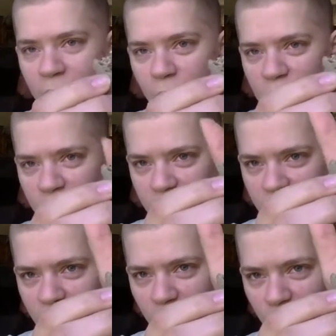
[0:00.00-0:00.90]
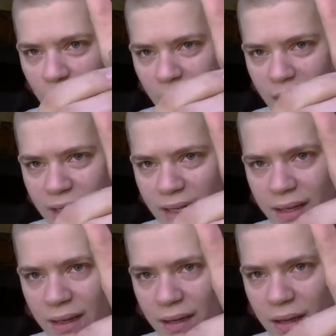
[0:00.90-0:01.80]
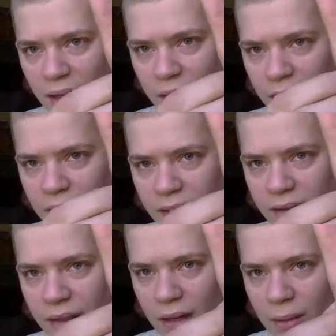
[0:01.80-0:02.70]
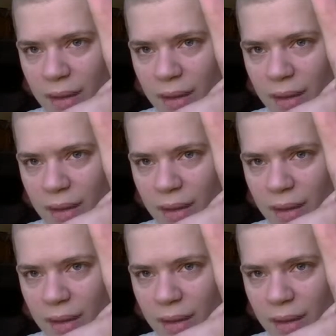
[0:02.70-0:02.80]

which is a very grounding color in color